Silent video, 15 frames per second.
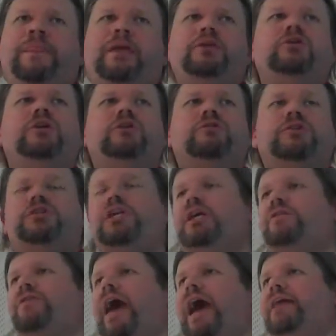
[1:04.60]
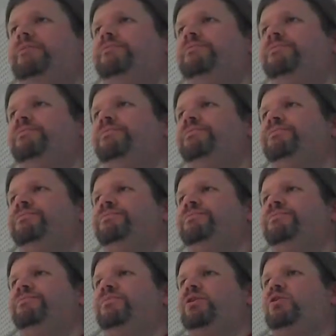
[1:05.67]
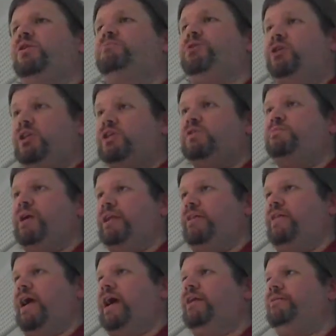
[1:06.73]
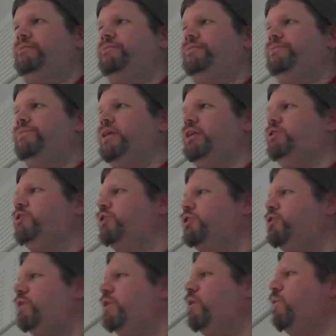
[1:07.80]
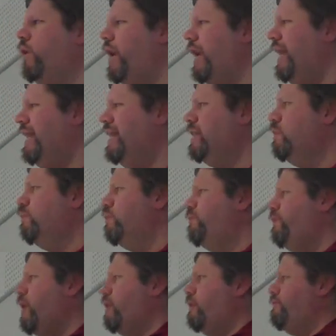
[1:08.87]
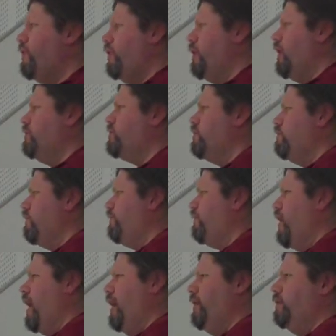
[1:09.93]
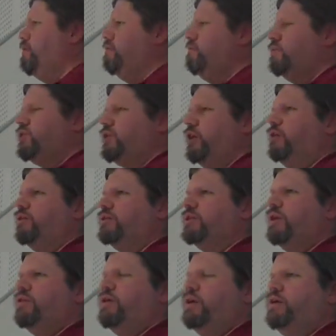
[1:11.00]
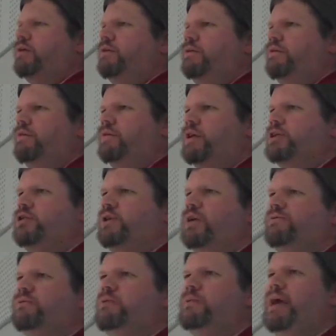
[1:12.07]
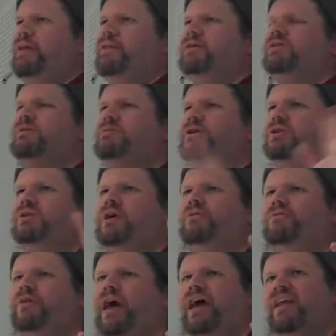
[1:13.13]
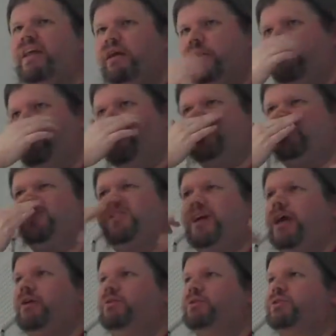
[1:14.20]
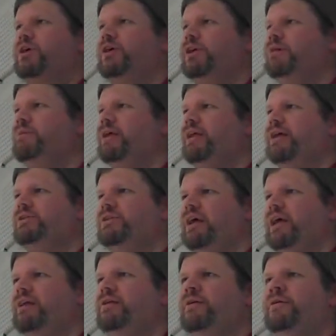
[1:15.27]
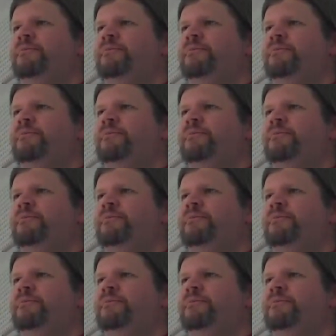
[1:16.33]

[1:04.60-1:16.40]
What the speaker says: And you can critique that, you can participate in that, and you can do it in a way with very, very nicely refined skills, I think, that you get from debate. And that's some of the stuff that Professor Snyder was talking about last night.